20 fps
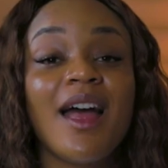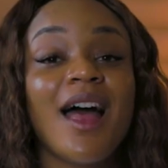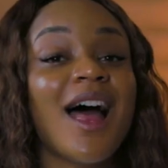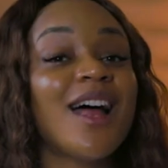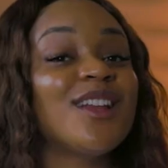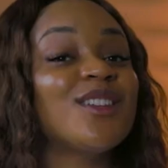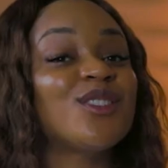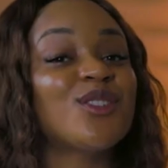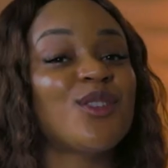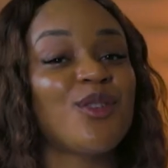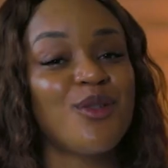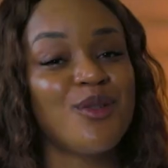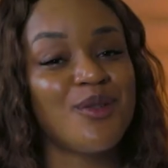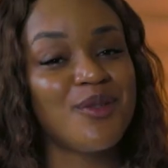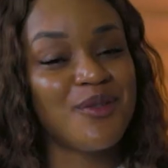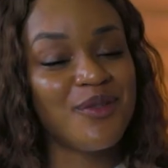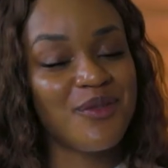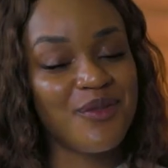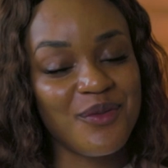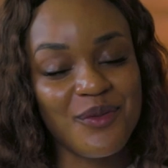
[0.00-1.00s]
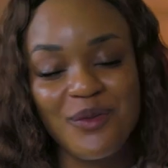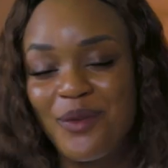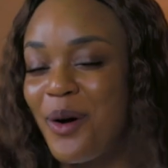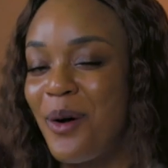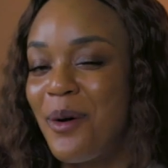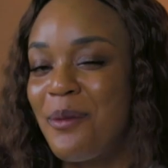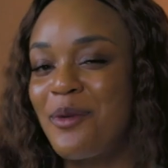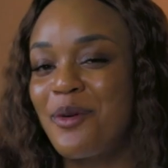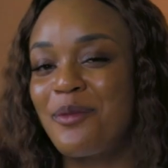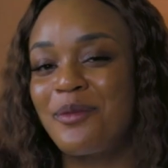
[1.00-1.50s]
And so,
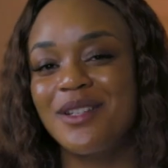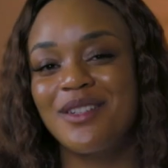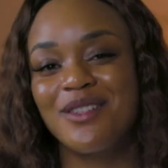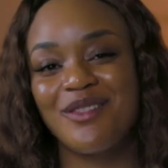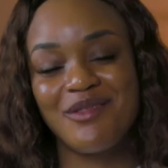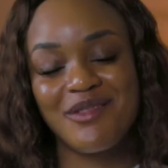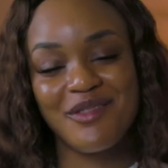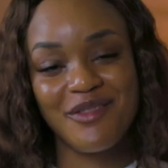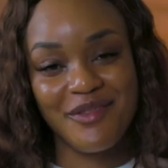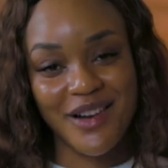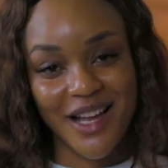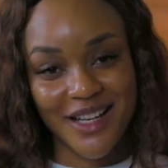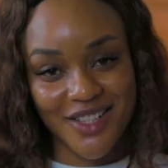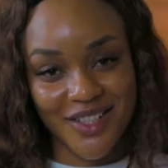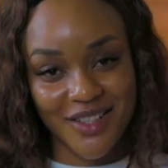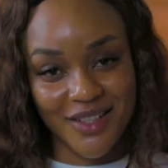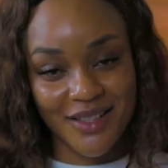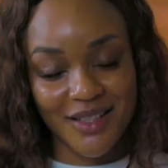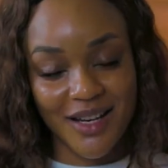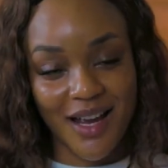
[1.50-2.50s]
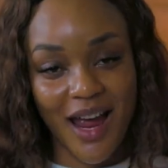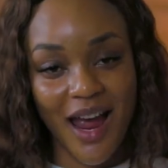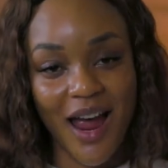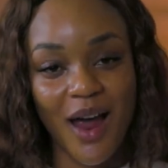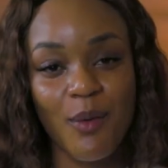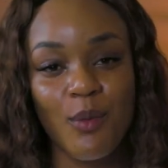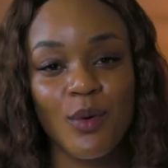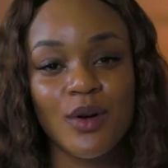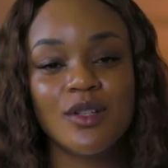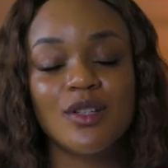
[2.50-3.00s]
for a moment of reflection,
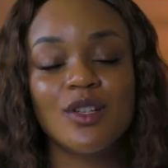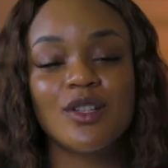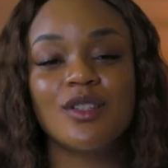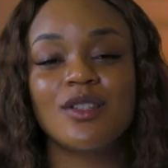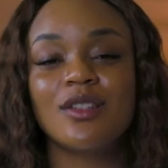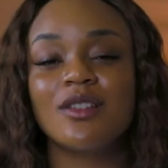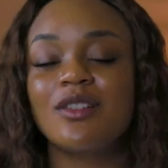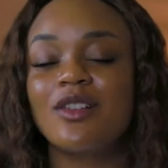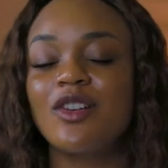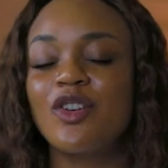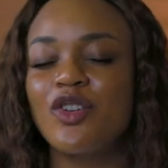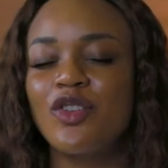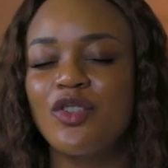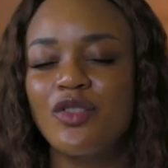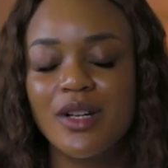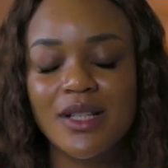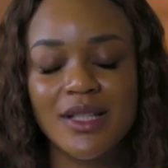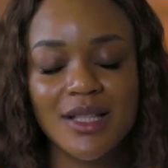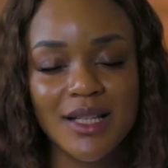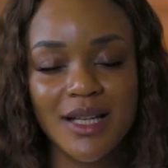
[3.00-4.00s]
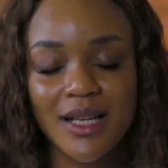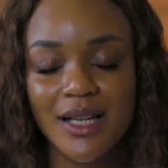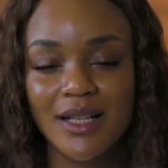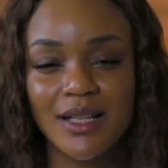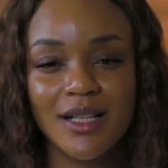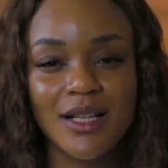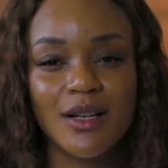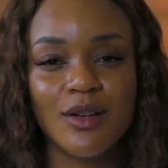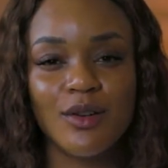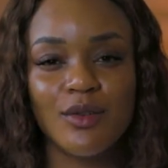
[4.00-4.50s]
I want us to
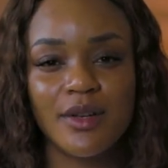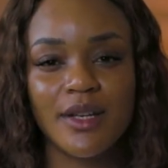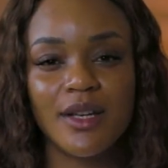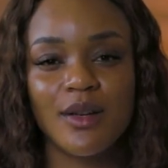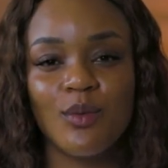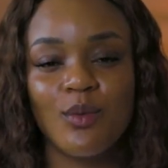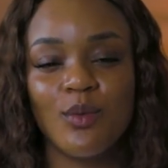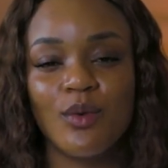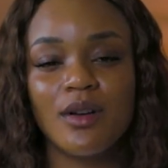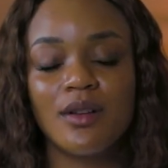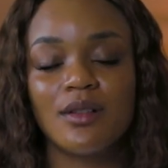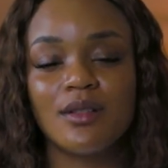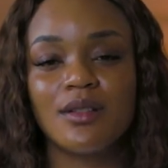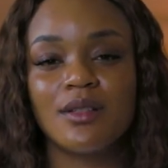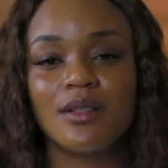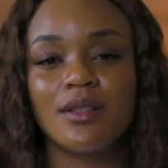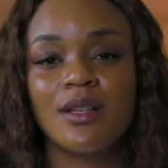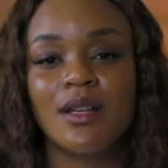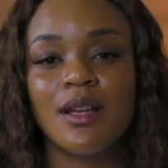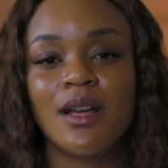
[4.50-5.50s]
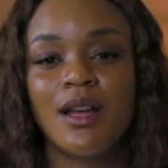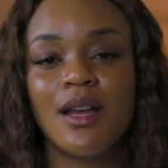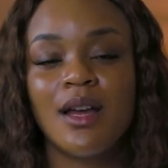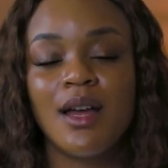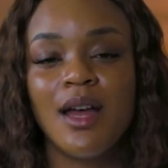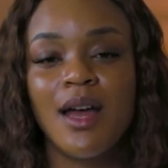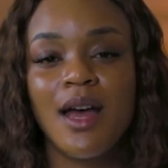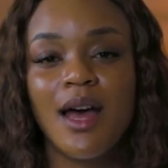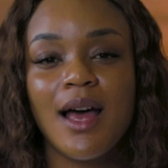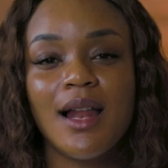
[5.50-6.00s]
critically look inwards
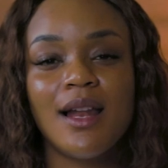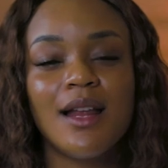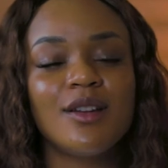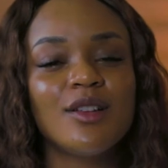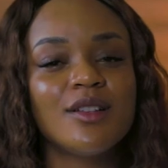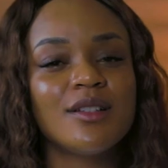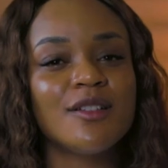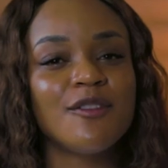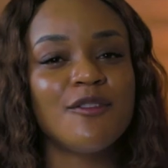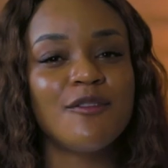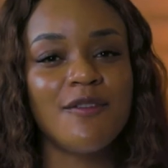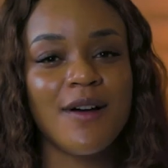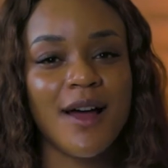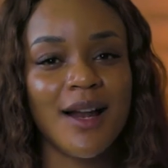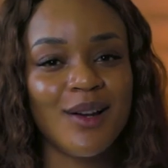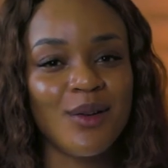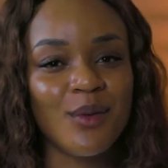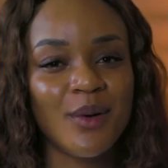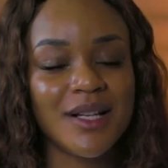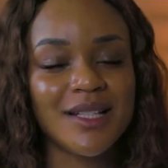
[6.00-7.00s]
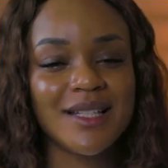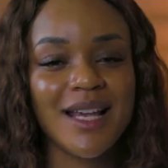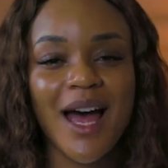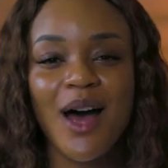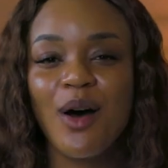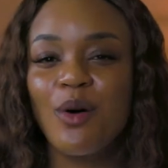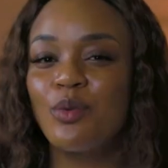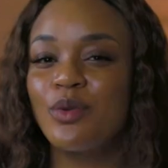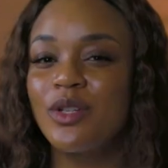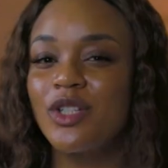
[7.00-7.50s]
and let us evaluate
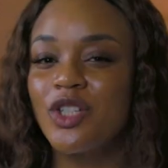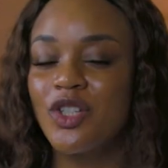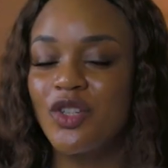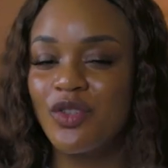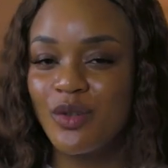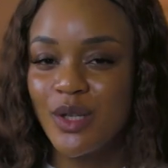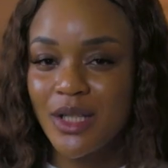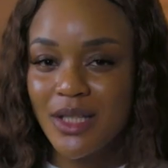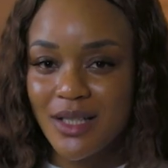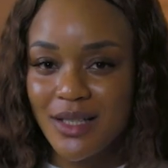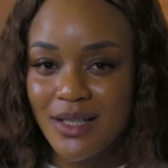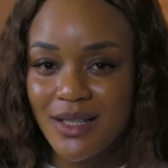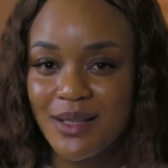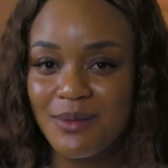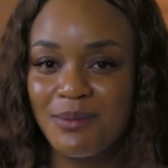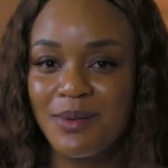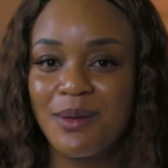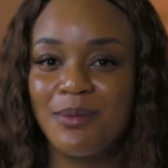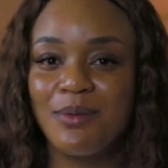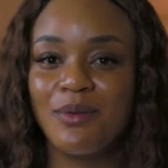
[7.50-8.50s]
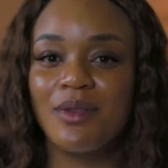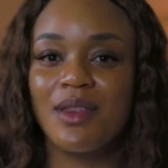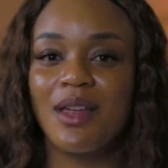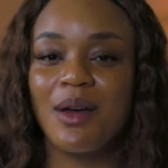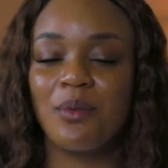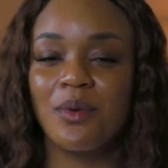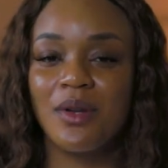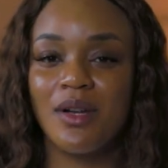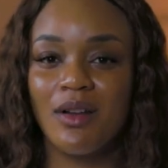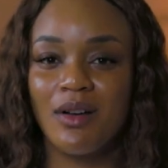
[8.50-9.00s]
how we treat the people
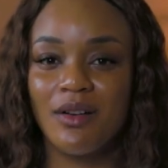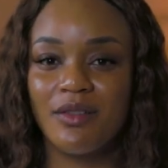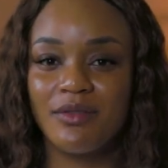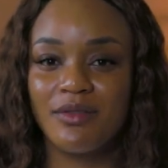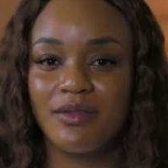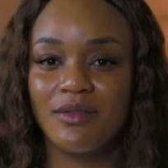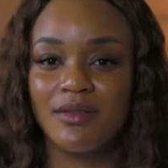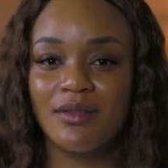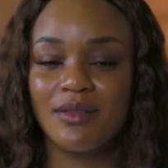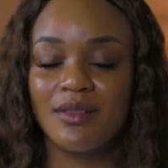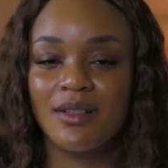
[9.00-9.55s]
that we love.